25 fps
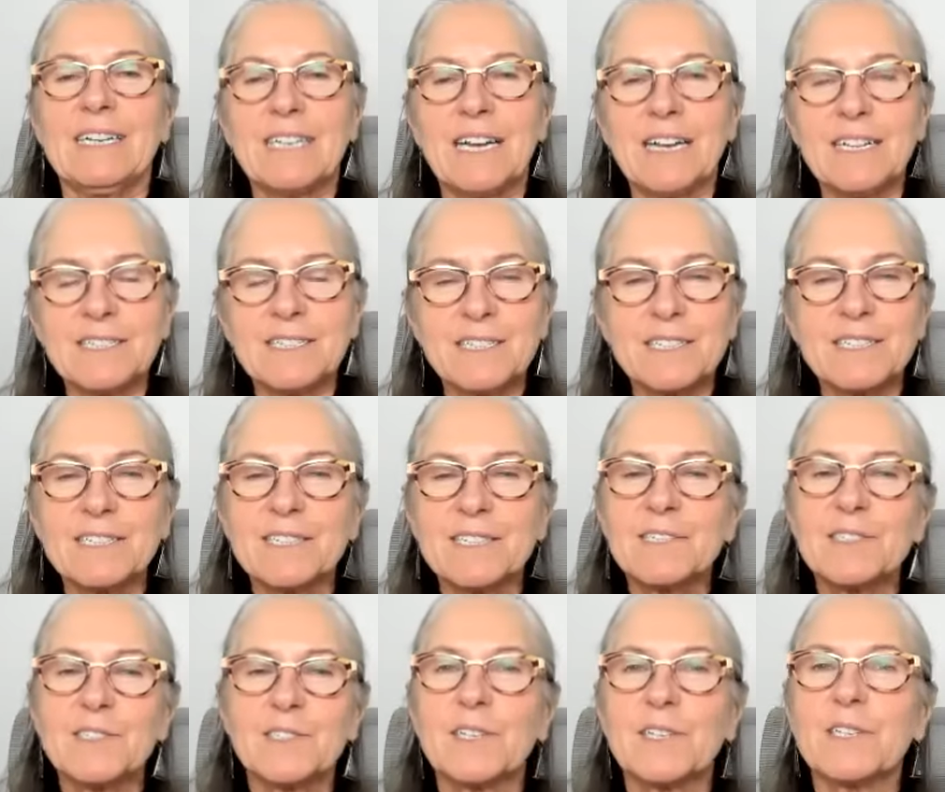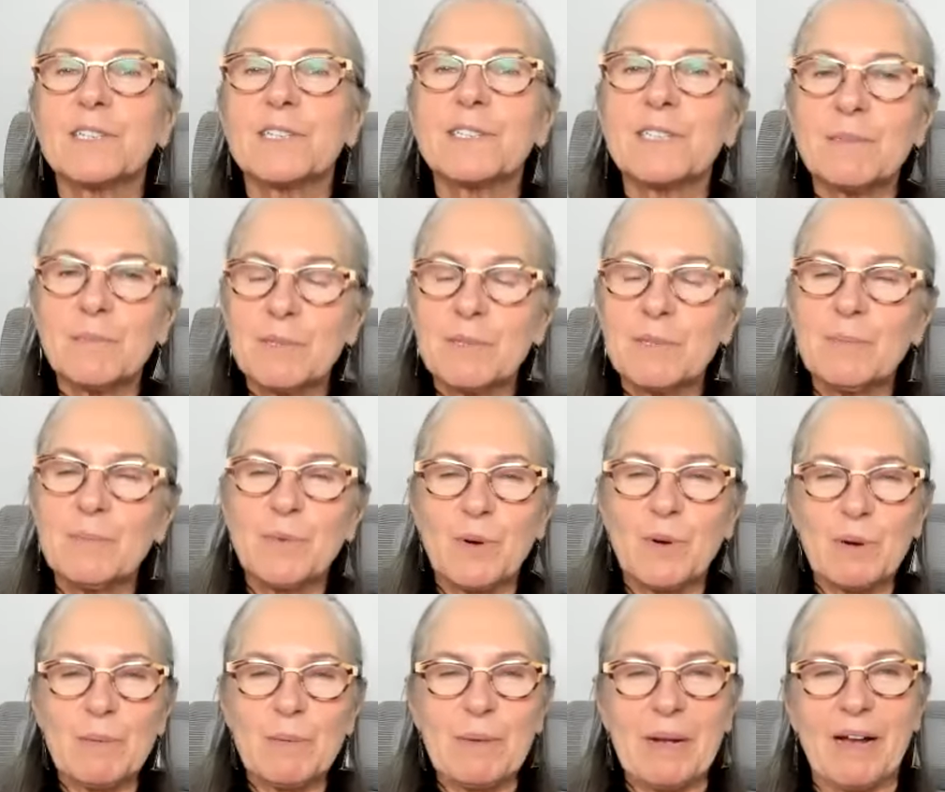Tell the listeners a little bit
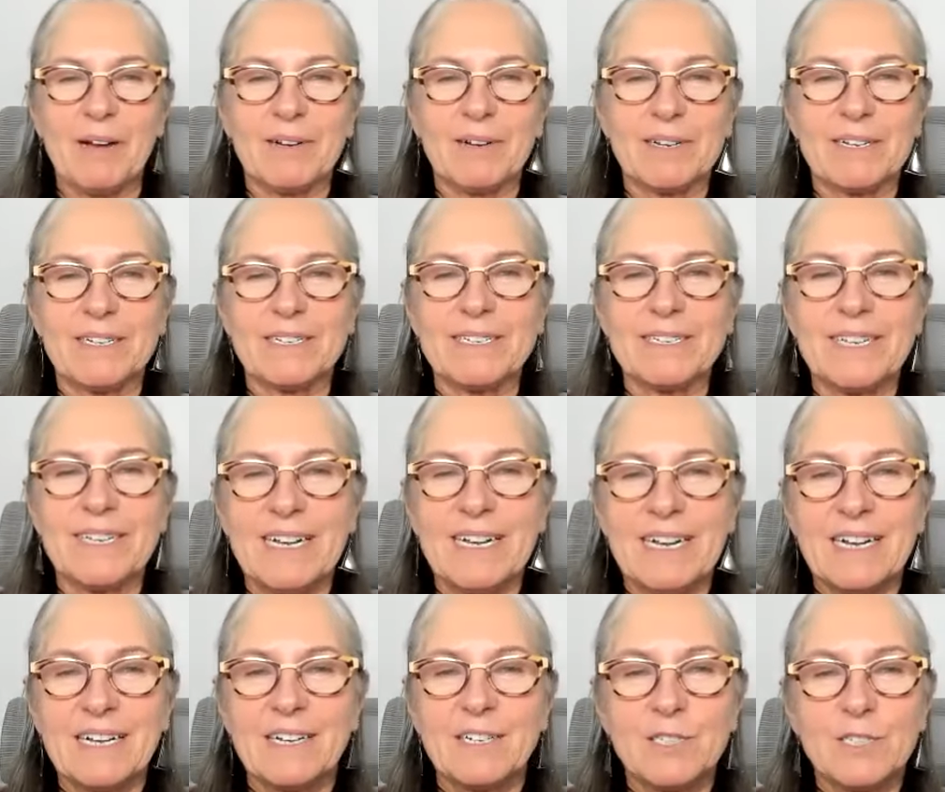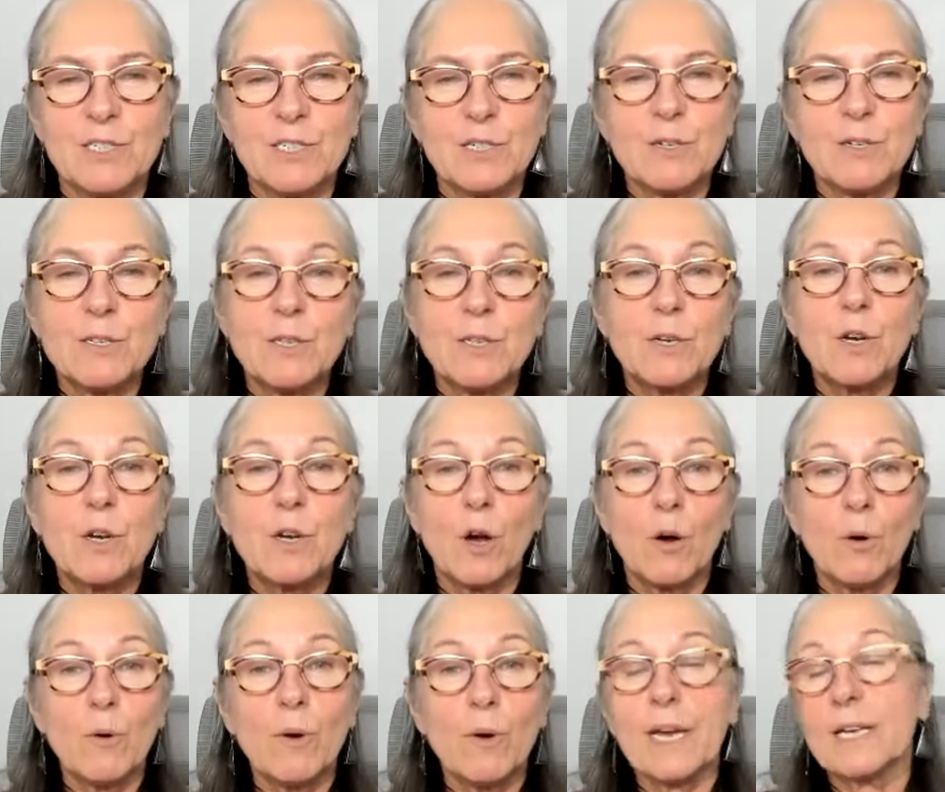more about it, because you're the
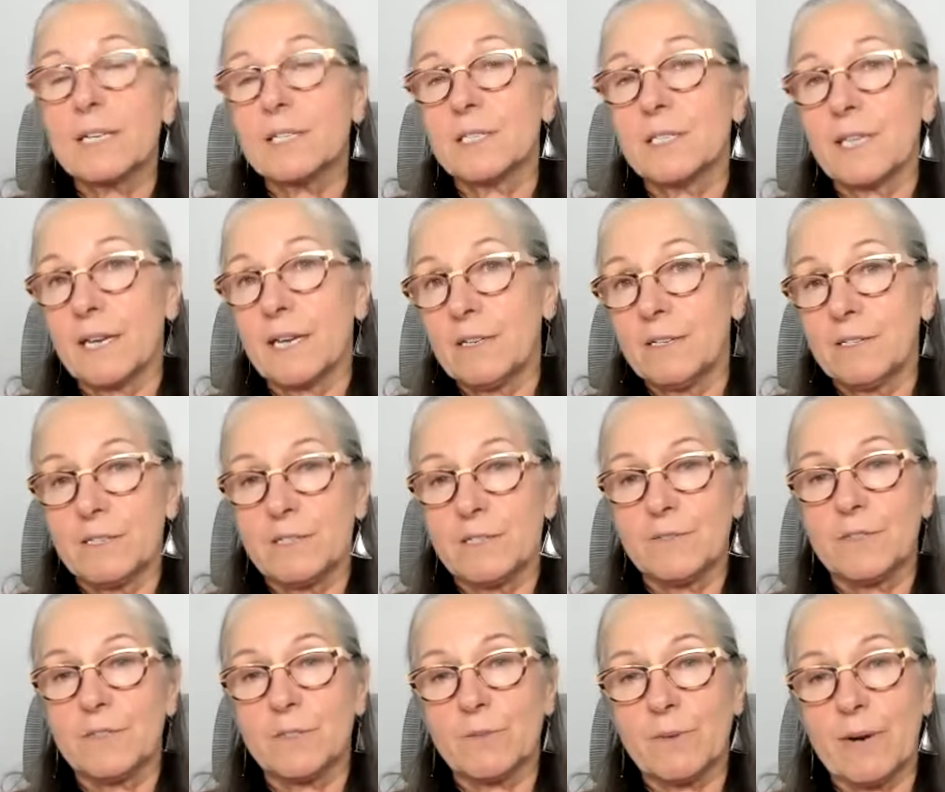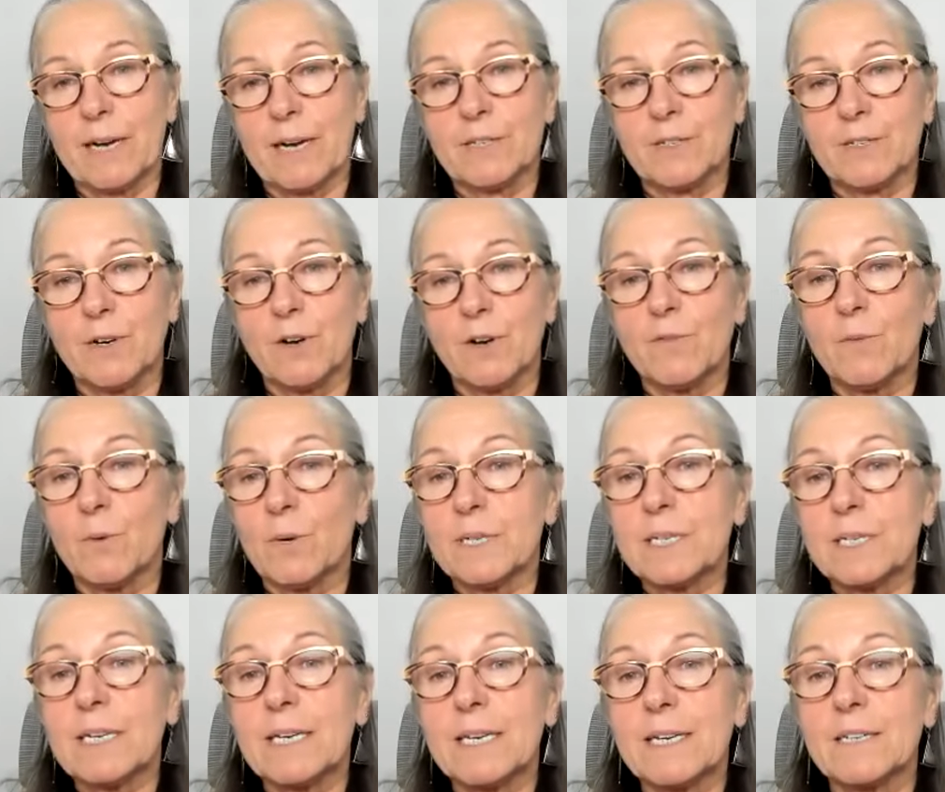co-executive director of
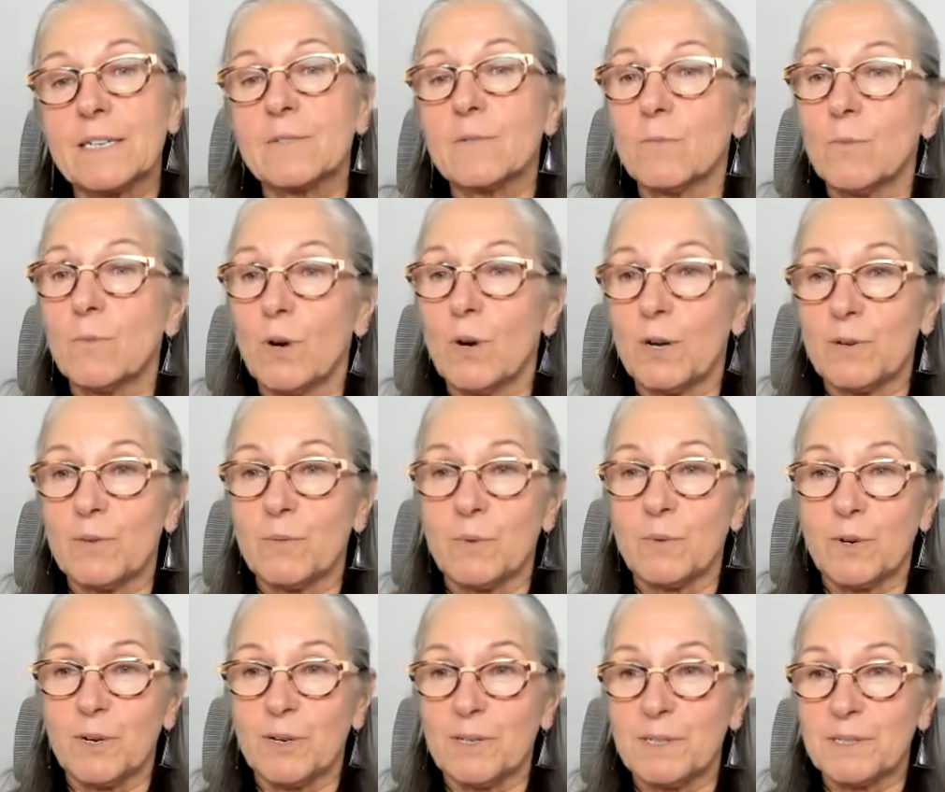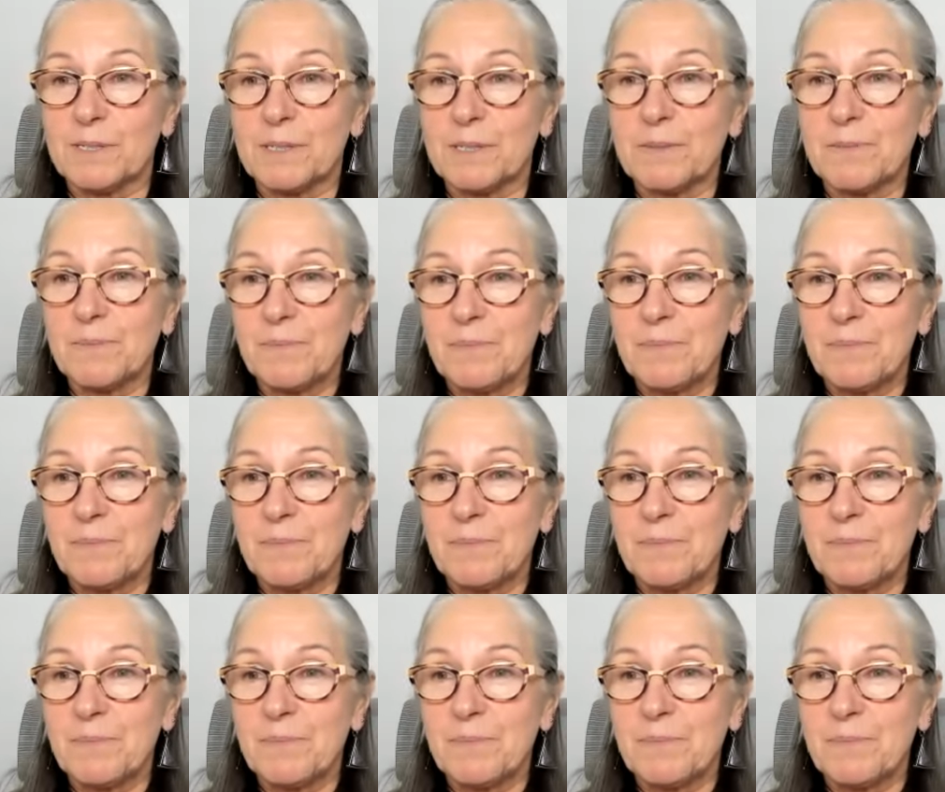One Kid, One World.